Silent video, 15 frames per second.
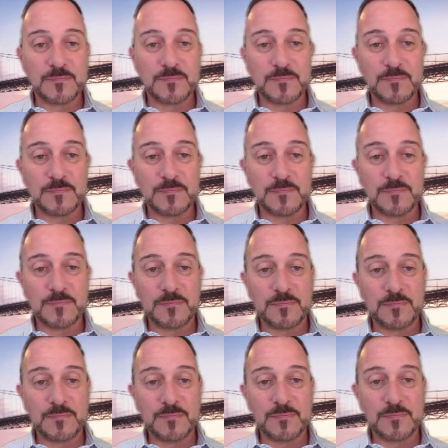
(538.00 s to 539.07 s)

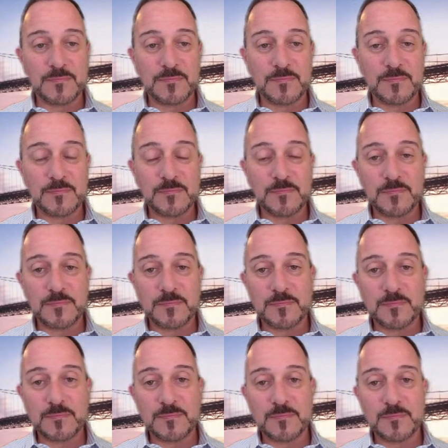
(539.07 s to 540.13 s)

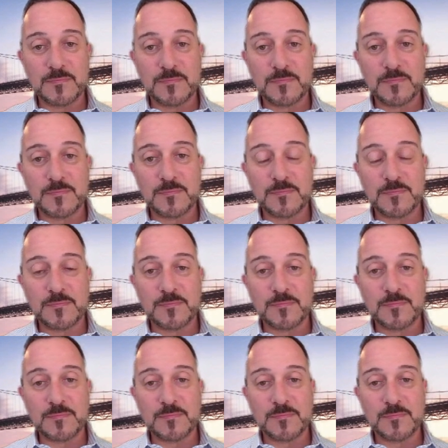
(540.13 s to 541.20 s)

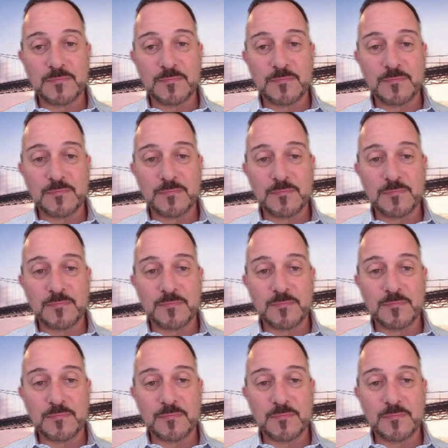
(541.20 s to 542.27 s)

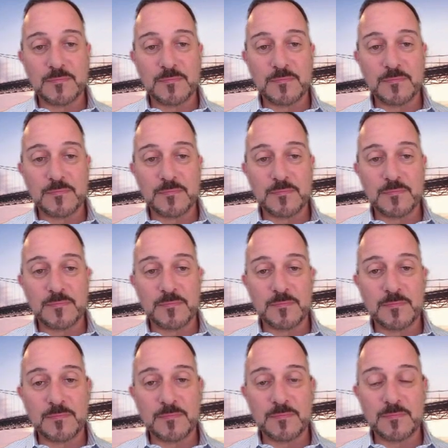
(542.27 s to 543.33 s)

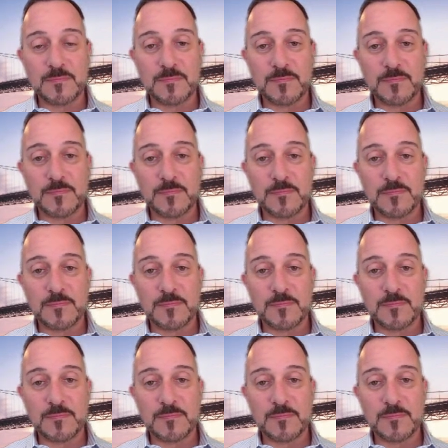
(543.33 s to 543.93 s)
(silent)